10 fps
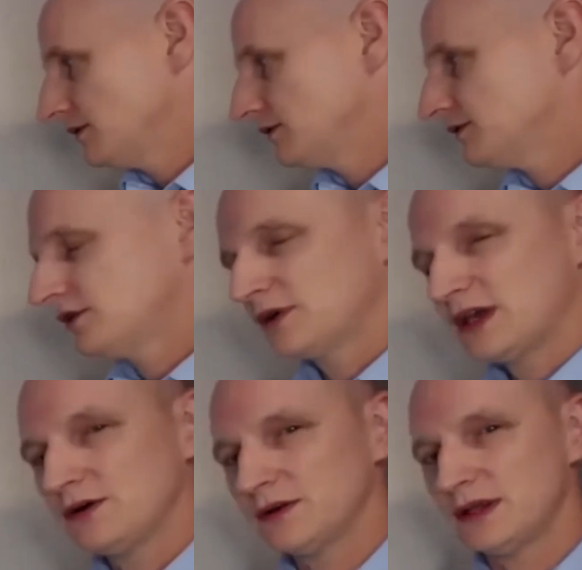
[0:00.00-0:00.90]
So
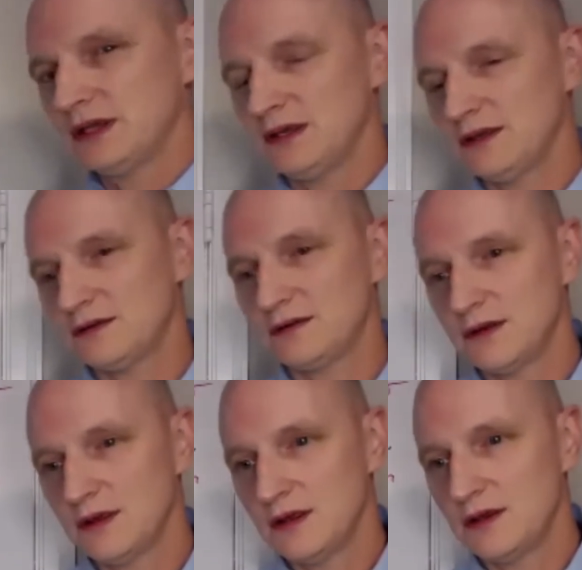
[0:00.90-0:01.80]
guilt is
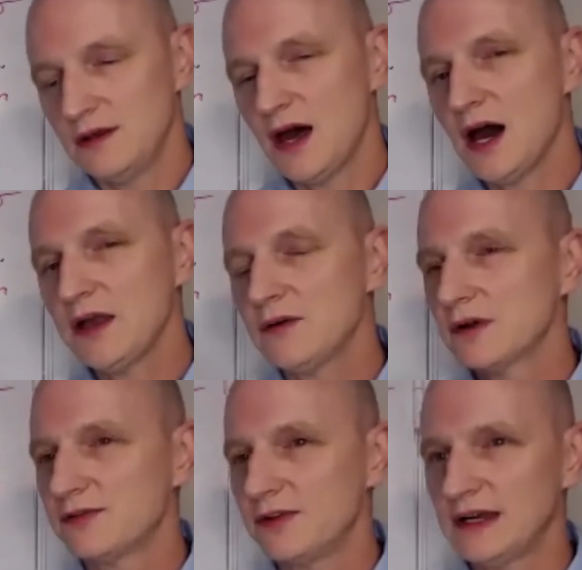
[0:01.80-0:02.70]
not a
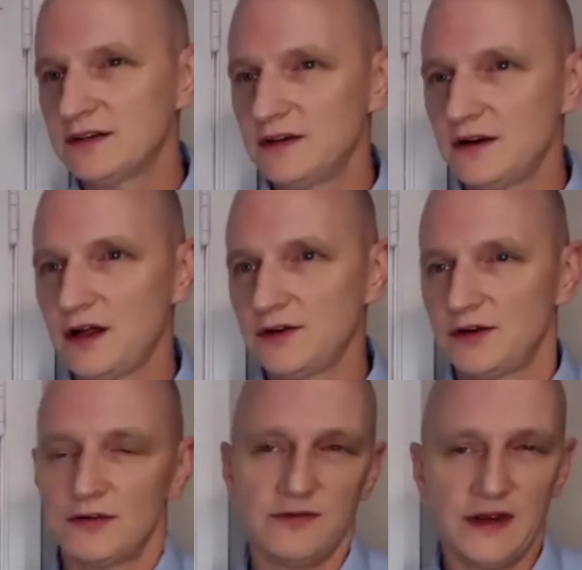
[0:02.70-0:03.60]
reflection on
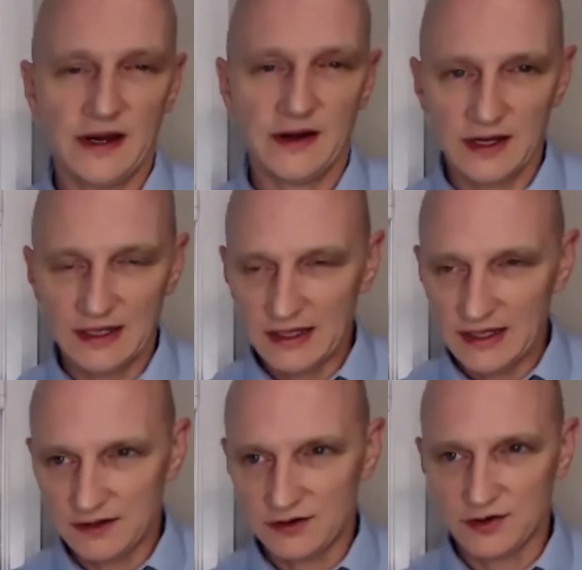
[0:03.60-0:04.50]
your very
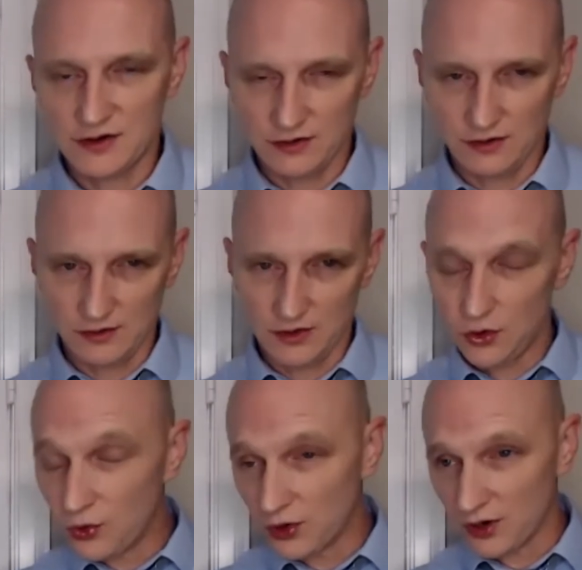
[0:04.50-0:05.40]
internal
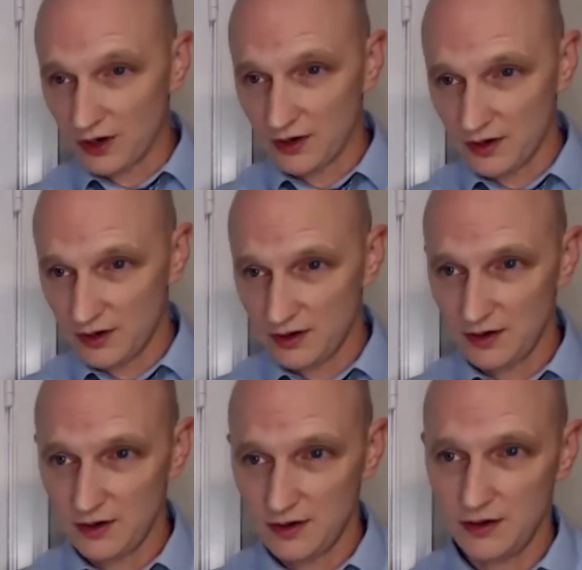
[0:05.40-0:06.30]
core
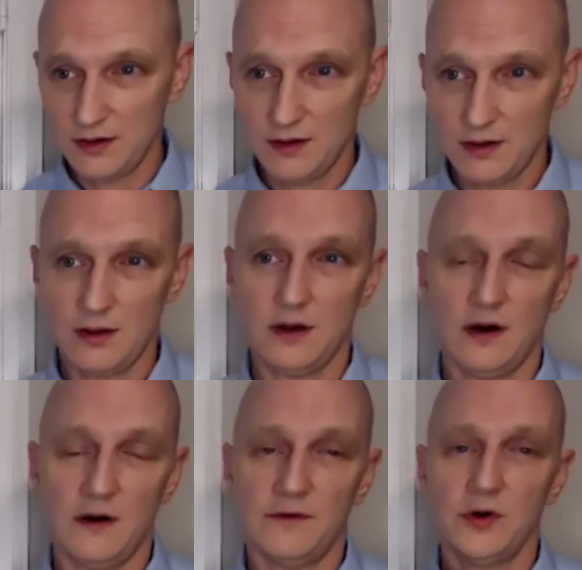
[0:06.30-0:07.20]

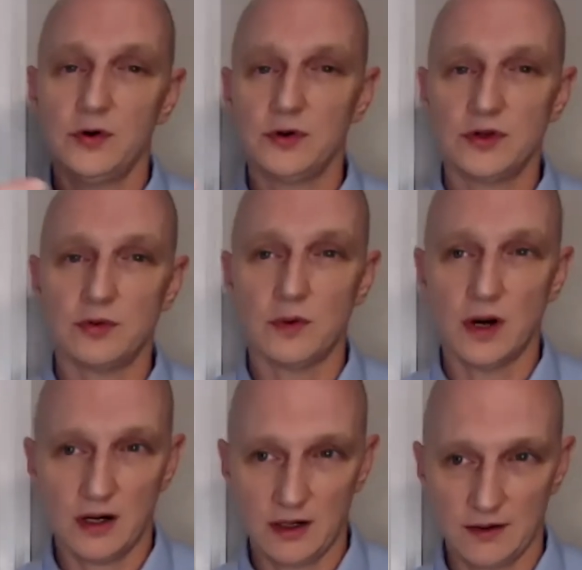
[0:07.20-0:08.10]
of who you
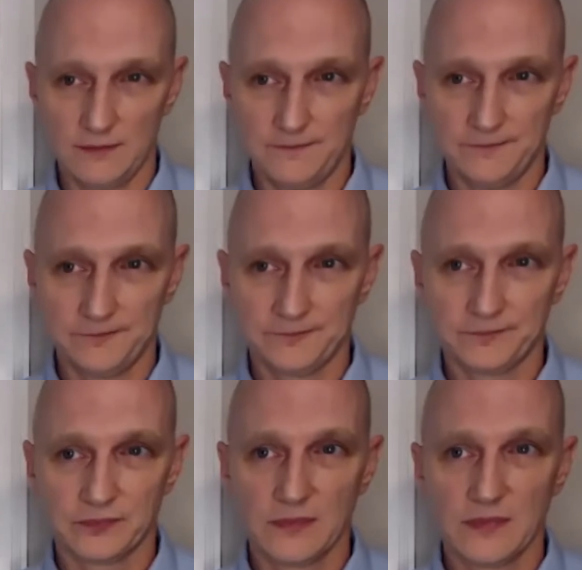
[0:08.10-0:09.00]
are,
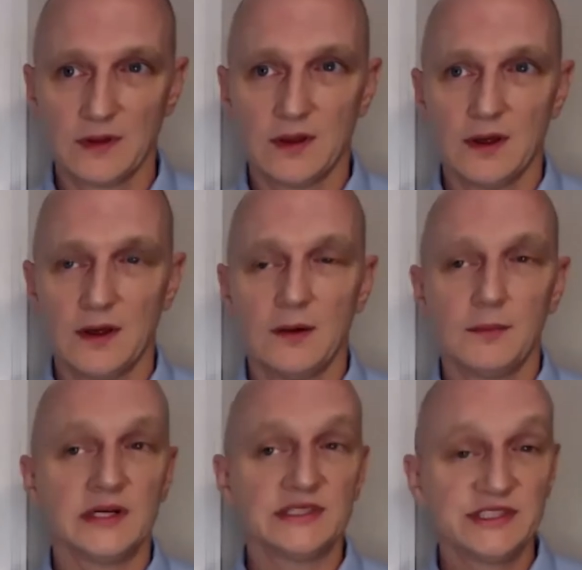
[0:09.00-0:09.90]

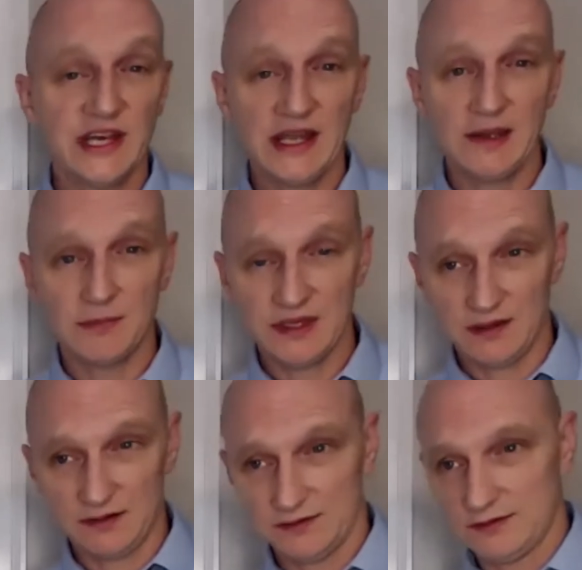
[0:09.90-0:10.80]
but shame
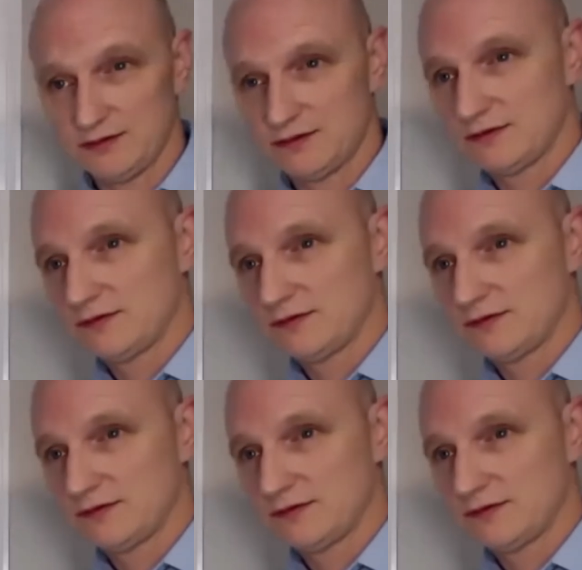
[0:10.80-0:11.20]
is.